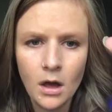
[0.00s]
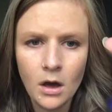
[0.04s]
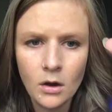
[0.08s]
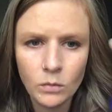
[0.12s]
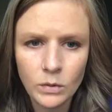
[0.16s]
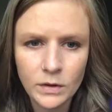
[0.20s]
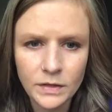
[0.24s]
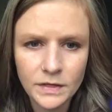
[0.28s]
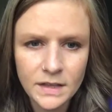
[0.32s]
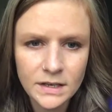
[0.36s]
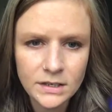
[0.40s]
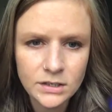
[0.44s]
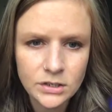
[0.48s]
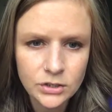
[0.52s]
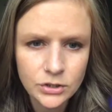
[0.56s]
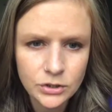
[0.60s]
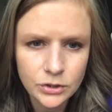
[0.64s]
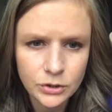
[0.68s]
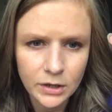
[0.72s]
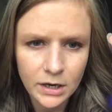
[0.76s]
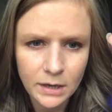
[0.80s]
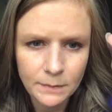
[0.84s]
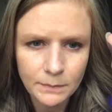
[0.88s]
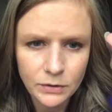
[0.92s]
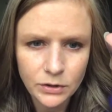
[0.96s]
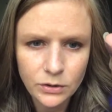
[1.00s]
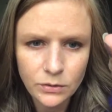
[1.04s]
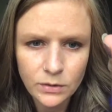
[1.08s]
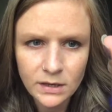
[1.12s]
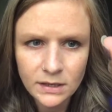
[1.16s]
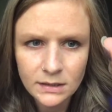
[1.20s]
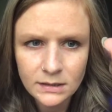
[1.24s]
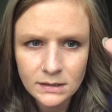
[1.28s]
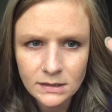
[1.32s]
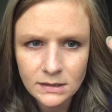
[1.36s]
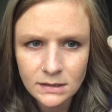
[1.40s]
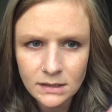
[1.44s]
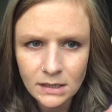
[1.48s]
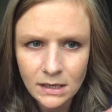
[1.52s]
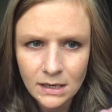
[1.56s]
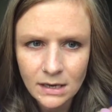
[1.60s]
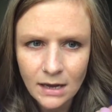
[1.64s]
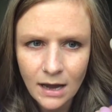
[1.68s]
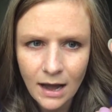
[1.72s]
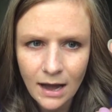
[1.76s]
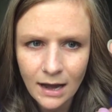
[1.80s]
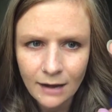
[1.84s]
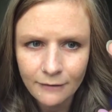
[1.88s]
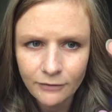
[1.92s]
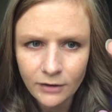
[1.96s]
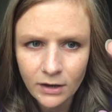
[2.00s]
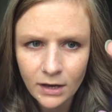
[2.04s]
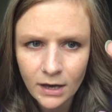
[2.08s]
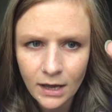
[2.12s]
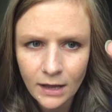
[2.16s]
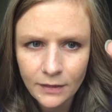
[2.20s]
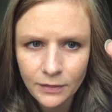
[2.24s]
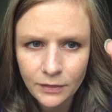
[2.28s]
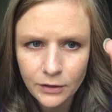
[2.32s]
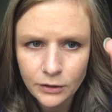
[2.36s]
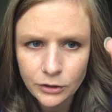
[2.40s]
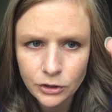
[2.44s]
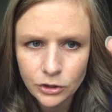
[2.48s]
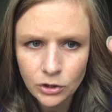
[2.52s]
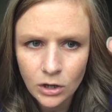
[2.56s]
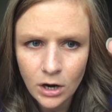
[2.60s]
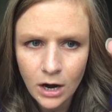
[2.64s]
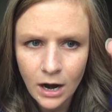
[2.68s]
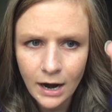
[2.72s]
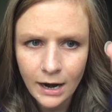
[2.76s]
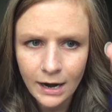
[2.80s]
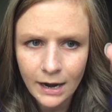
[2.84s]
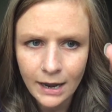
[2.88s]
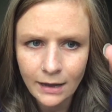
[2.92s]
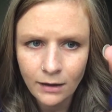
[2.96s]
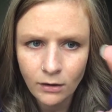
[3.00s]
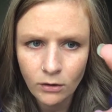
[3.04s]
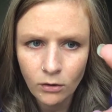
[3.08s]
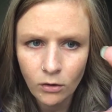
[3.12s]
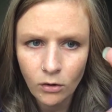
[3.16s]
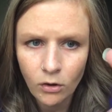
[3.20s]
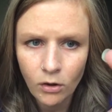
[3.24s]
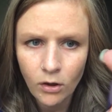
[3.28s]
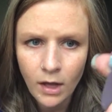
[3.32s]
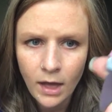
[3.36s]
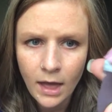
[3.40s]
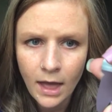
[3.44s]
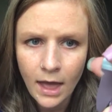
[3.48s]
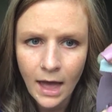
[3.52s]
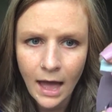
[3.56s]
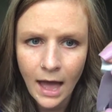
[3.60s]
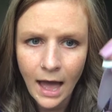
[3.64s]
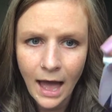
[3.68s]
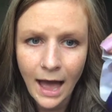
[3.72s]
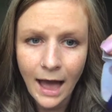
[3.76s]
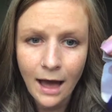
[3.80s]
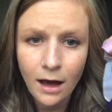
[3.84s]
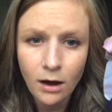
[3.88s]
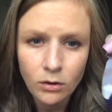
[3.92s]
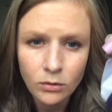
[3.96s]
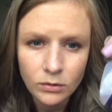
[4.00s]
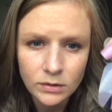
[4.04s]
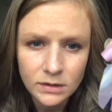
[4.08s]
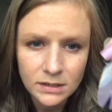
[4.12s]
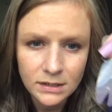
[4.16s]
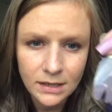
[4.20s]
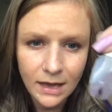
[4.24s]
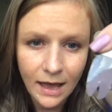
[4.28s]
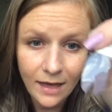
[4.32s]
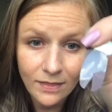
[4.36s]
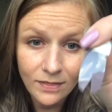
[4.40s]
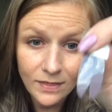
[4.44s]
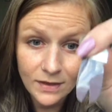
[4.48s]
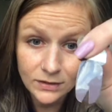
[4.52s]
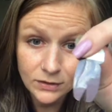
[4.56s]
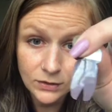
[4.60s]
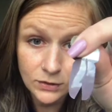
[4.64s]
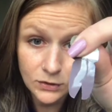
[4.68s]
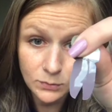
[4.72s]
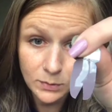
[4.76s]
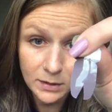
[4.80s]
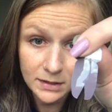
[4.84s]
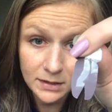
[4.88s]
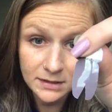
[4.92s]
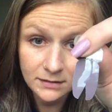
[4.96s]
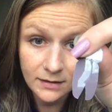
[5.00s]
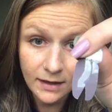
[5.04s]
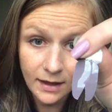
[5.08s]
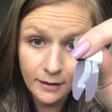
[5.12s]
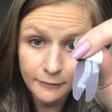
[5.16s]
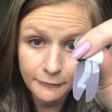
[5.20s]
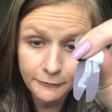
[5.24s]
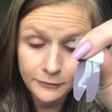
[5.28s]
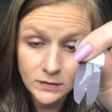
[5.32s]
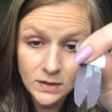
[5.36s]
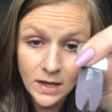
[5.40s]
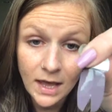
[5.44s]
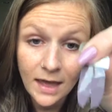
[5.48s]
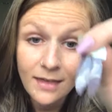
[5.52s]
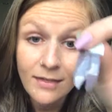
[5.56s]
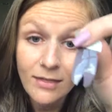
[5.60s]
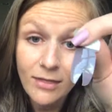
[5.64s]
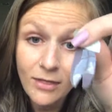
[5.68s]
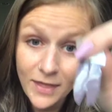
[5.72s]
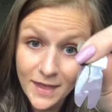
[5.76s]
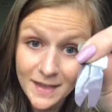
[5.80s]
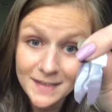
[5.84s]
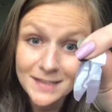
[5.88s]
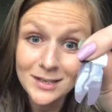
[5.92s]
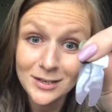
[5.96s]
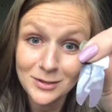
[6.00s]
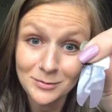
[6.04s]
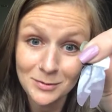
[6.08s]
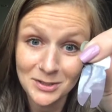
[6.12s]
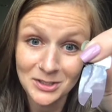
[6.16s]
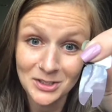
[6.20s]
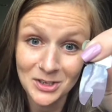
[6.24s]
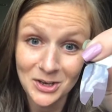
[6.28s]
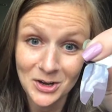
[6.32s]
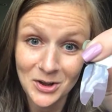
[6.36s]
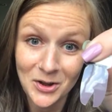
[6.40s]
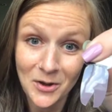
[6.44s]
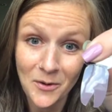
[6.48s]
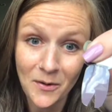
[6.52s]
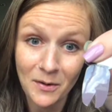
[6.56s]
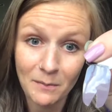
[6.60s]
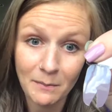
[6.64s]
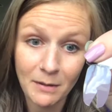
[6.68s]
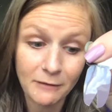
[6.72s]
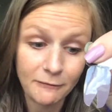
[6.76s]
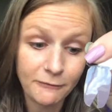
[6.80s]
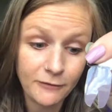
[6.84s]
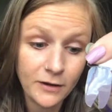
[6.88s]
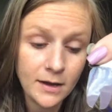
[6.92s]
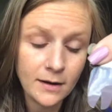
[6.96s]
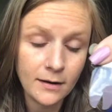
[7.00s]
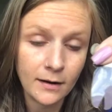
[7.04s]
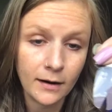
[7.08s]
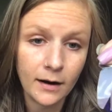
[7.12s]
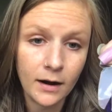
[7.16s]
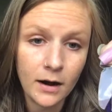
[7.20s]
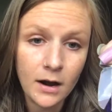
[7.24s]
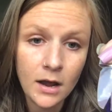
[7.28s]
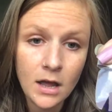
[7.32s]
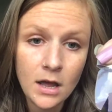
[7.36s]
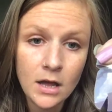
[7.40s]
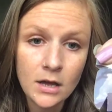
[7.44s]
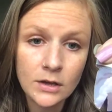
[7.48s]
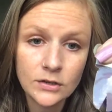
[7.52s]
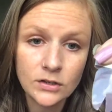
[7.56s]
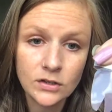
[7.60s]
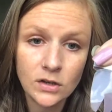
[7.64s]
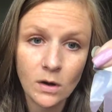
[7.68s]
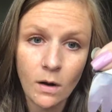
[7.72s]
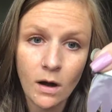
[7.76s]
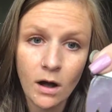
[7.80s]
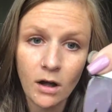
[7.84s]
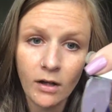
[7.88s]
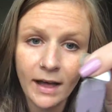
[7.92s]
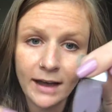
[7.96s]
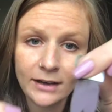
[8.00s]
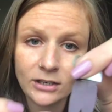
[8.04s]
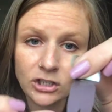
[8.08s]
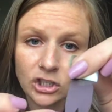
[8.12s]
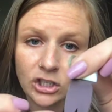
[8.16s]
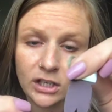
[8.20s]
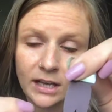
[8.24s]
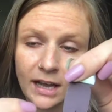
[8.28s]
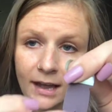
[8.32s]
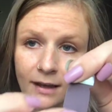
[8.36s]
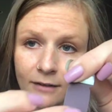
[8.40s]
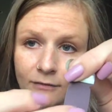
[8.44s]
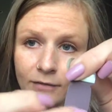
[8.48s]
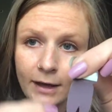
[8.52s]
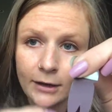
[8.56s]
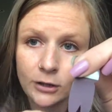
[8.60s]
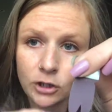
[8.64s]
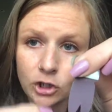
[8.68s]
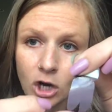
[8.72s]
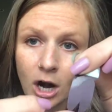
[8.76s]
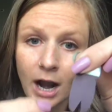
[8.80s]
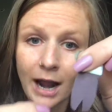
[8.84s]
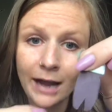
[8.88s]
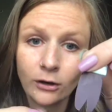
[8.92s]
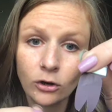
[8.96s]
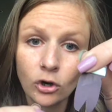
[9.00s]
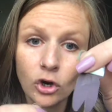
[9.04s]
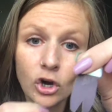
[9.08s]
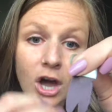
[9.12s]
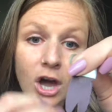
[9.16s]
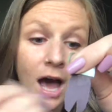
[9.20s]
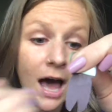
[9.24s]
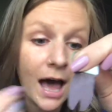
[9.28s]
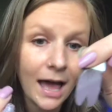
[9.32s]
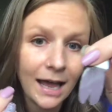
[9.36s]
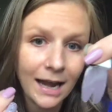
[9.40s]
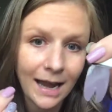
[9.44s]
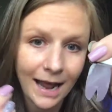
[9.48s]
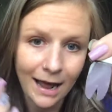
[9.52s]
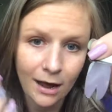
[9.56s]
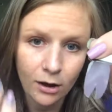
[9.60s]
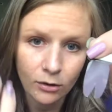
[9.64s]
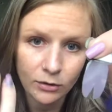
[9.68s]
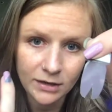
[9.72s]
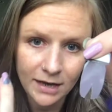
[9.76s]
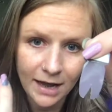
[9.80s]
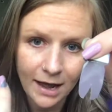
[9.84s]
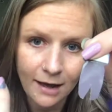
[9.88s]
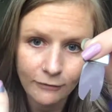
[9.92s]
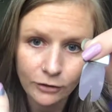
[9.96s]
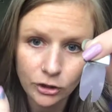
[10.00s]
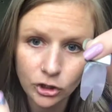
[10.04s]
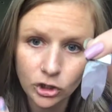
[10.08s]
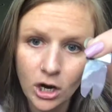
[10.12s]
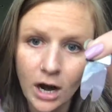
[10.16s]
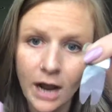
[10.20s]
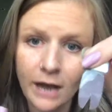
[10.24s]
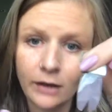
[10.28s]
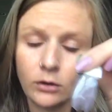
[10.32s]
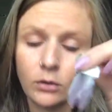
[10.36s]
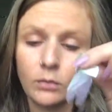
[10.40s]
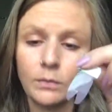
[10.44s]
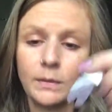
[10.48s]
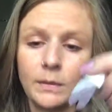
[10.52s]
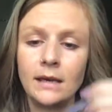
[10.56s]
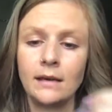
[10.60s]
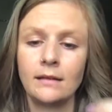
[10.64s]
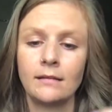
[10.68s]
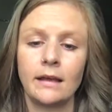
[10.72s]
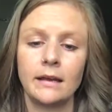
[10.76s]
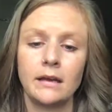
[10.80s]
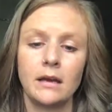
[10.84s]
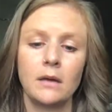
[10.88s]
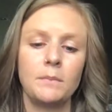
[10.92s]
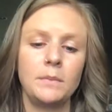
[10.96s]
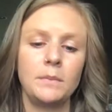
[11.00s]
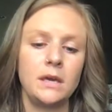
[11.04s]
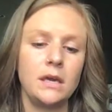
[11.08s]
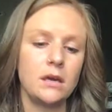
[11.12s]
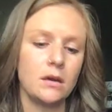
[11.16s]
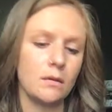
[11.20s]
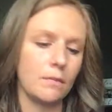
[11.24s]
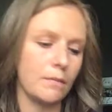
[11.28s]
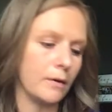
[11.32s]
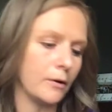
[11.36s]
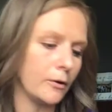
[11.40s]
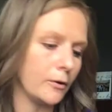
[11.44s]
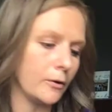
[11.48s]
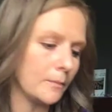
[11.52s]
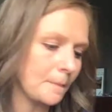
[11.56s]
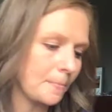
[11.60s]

With this strip, you can see I've cut the triangle out, and this is what's left. This is what's gonna go on my finger. So I'll actually have that triangle cut out, have a triangle being like a peekaboo.